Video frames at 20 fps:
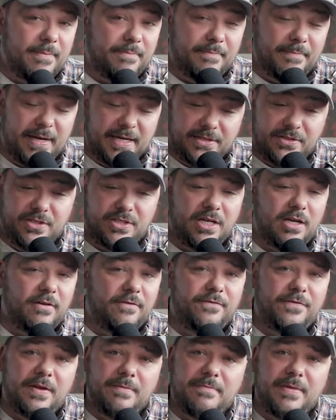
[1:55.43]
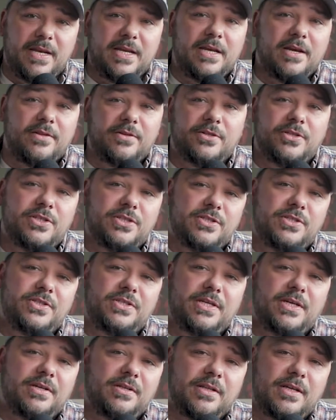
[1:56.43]
myself and many others
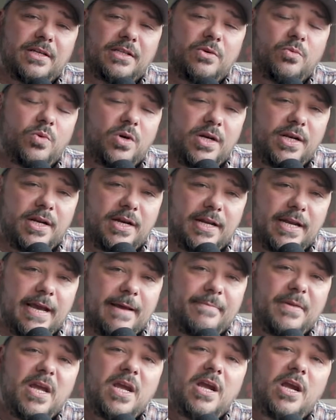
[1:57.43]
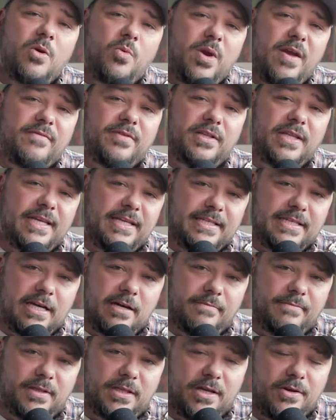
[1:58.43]
sell on the Whatnot app. We have a link
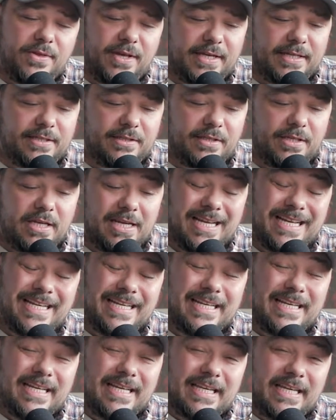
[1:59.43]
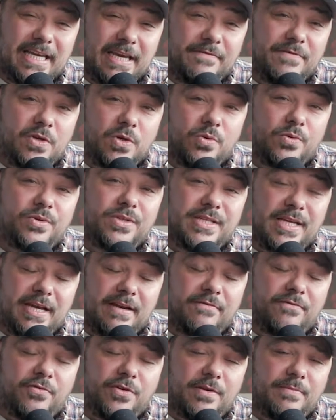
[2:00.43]
down below that could give you
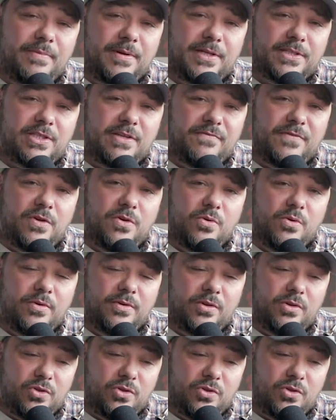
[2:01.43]
10 free bucks if you